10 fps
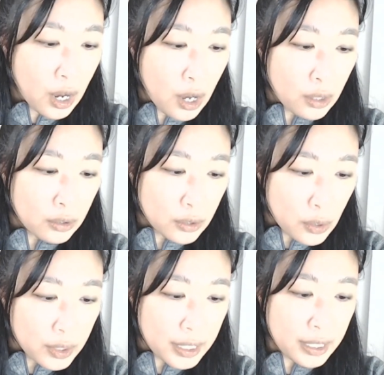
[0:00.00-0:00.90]

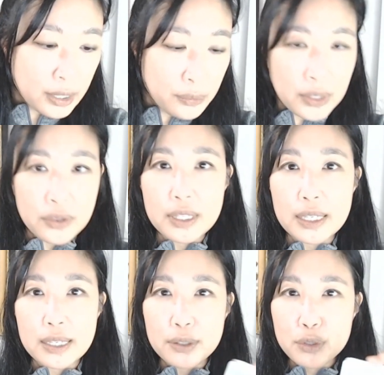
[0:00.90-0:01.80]
Loki with
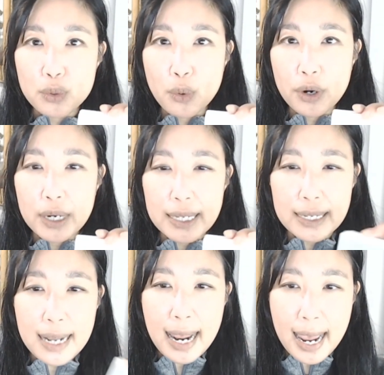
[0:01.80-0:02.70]
the sword in
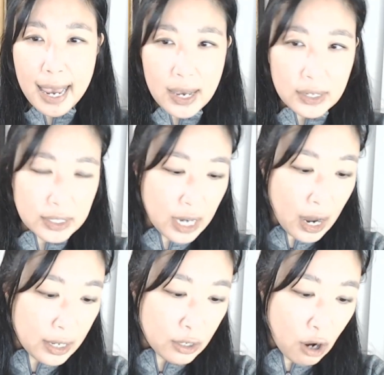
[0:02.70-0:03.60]
hand
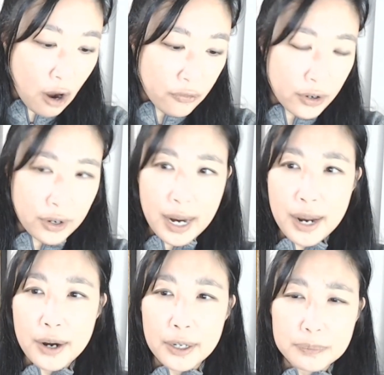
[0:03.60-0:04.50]
cutting off her
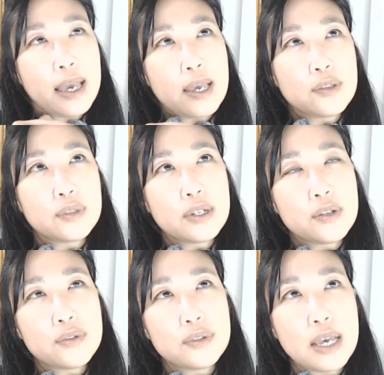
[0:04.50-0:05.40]
hair. It's in a
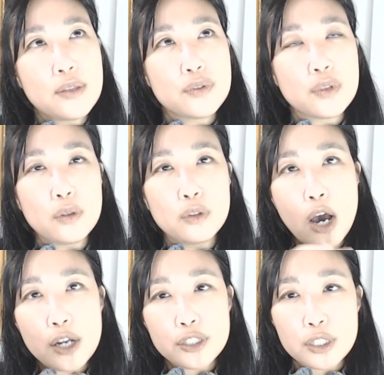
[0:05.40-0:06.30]
sense
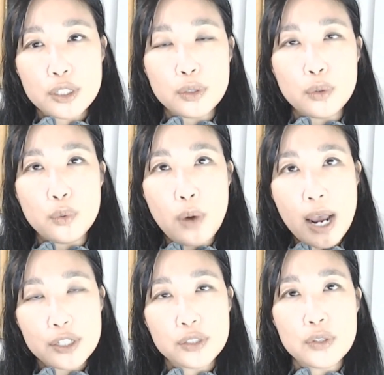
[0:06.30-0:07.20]
logic,
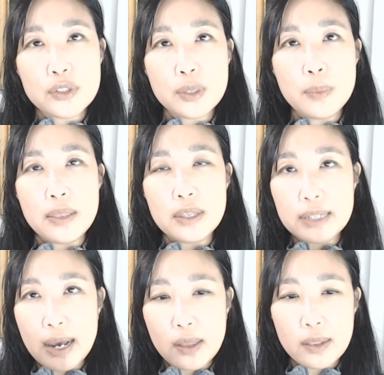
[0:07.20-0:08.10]
rationalism, and the
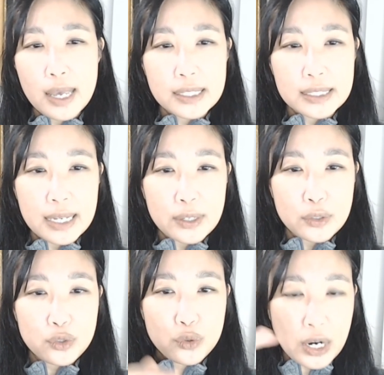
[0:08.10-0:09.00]
dialectic
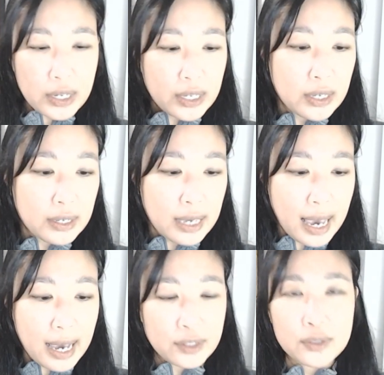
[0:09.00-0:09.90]
striking
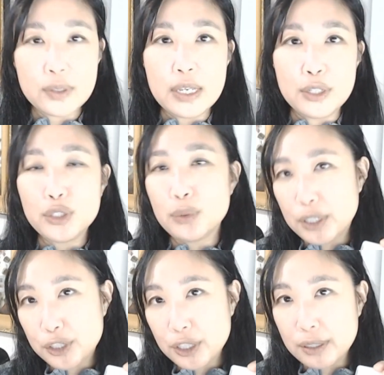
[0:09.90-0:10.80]
at
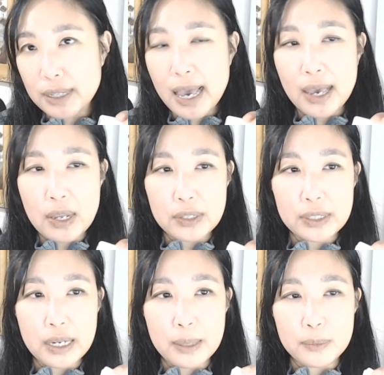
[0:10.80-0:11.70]
intuition and
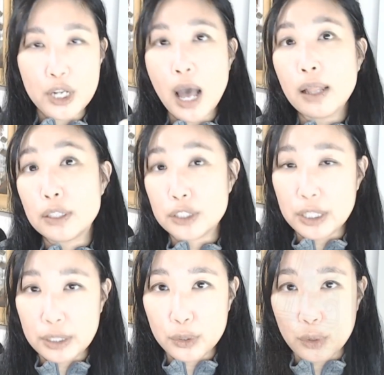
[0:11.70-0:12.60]
challenging your